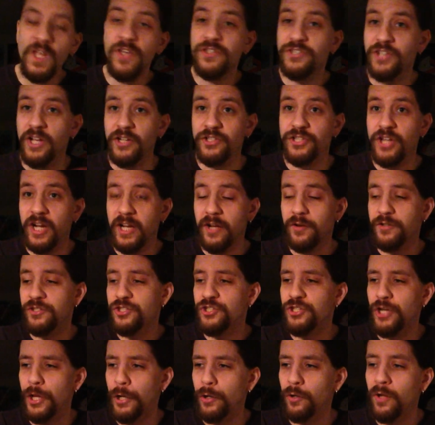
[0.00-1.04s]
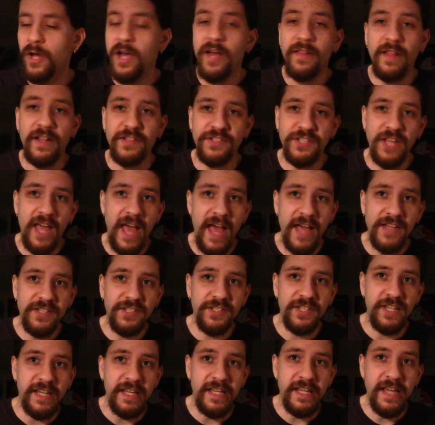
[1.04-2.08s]
So yeah, check out his channel. That's
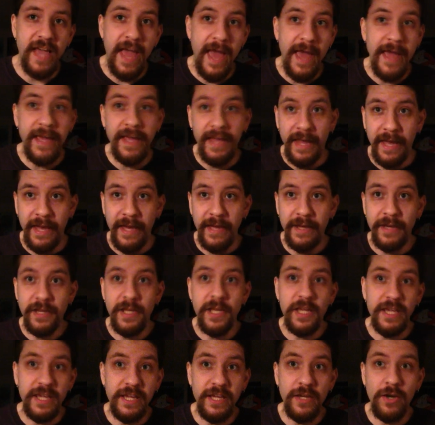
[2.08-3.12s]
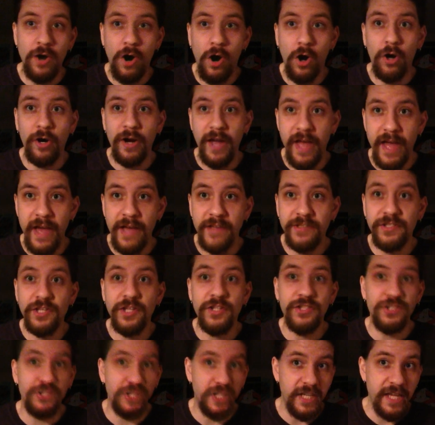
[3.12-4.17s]
S E A N E R S
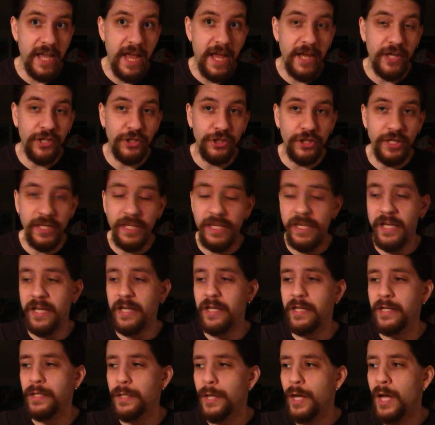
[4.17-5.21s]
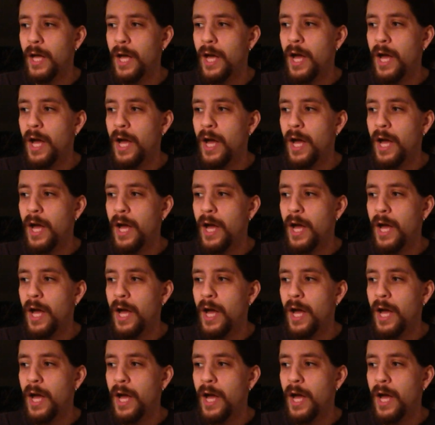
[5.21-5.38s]
C H E N.